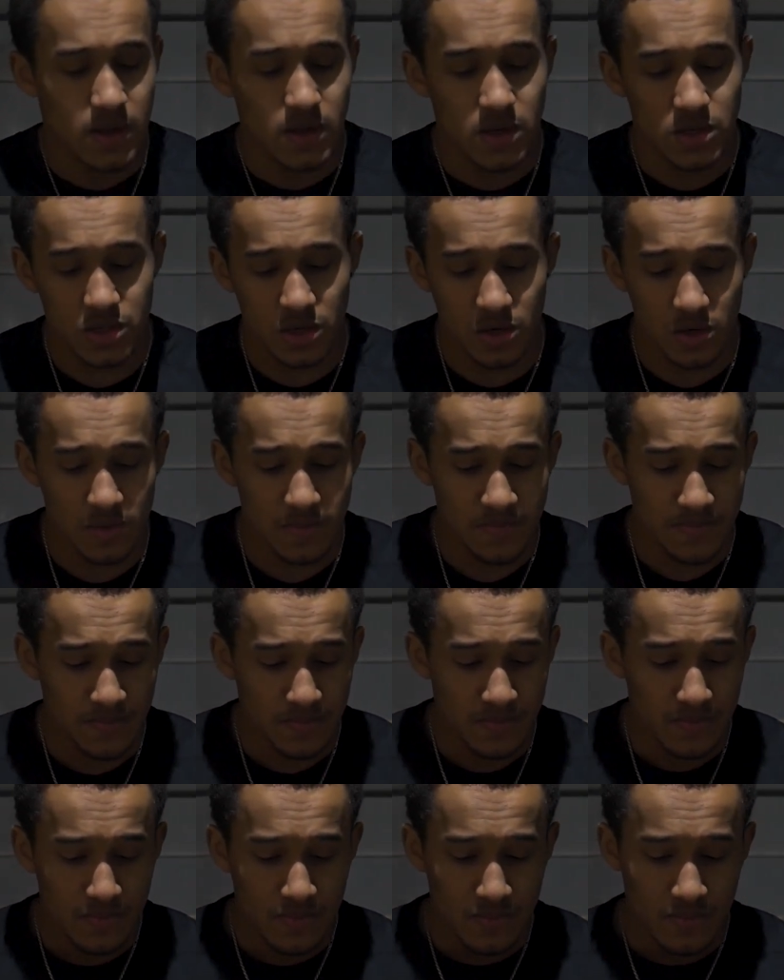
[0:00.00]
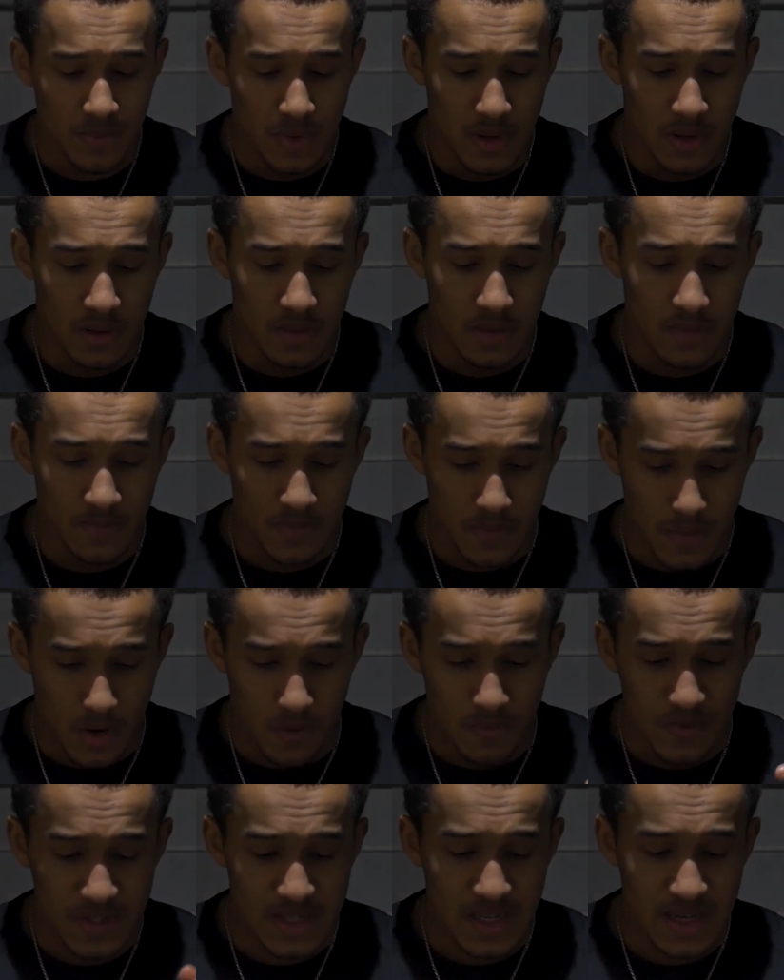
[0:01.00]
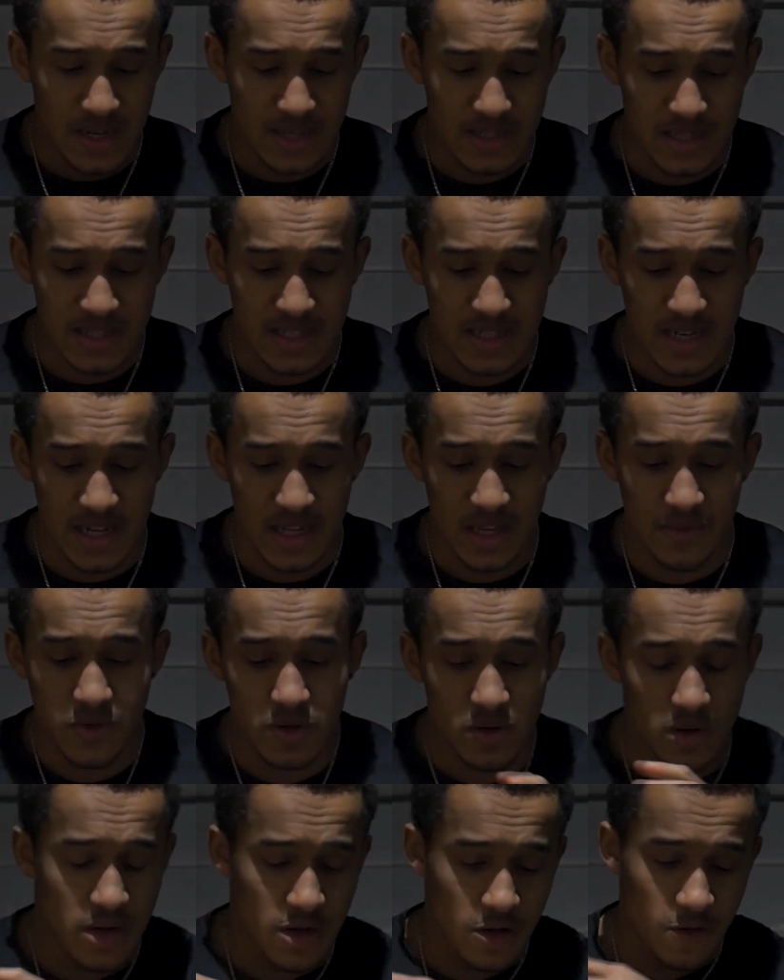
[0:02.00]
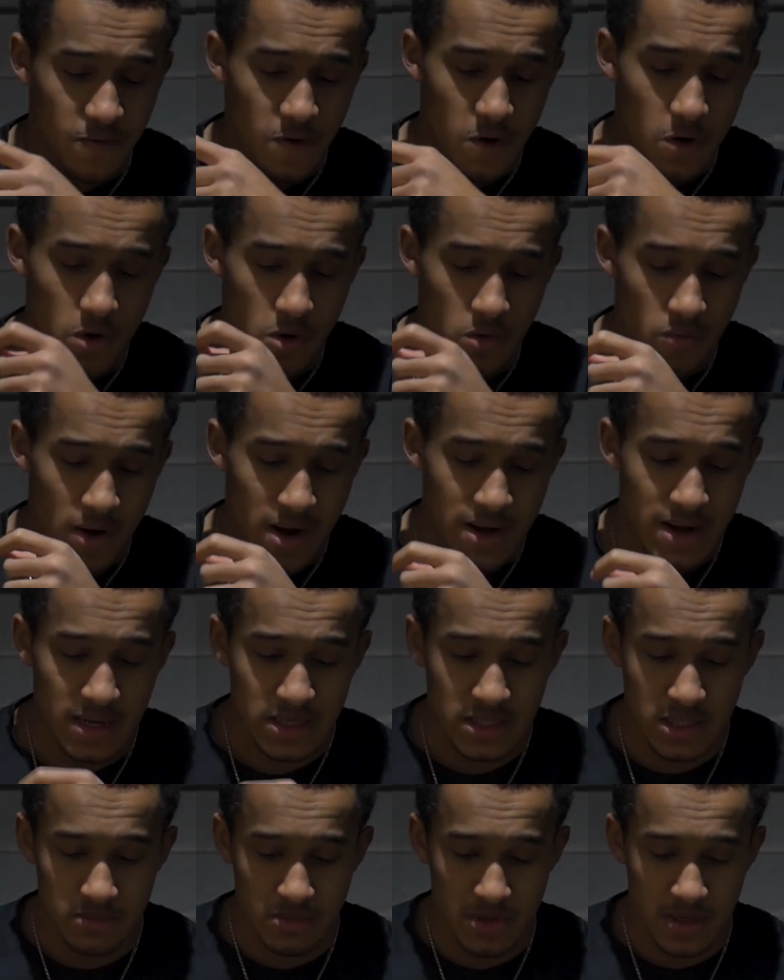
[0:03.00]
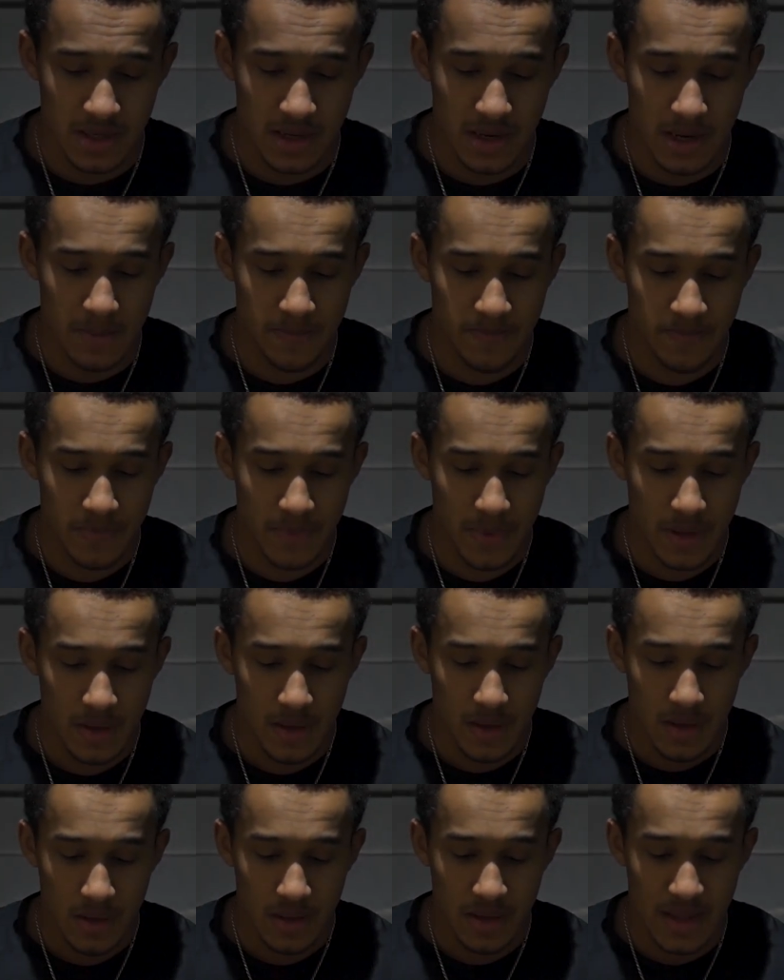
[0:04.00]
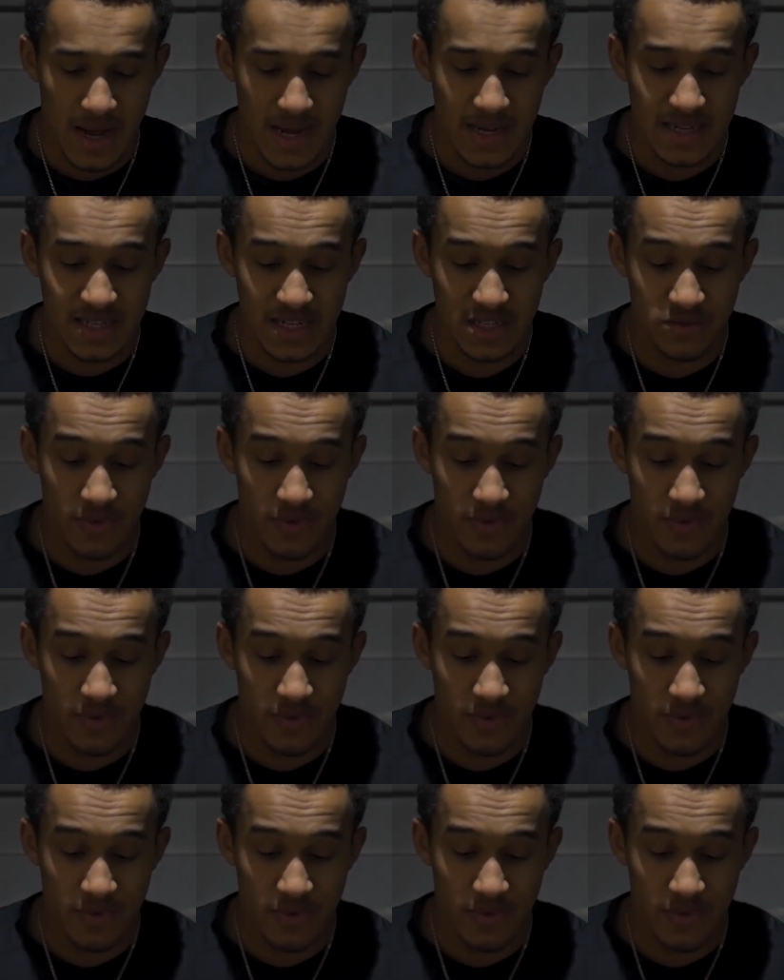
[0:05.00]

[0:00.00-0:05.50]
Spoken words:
So, obviously, as I said, if you look at the photo right next to me, yeah, that is his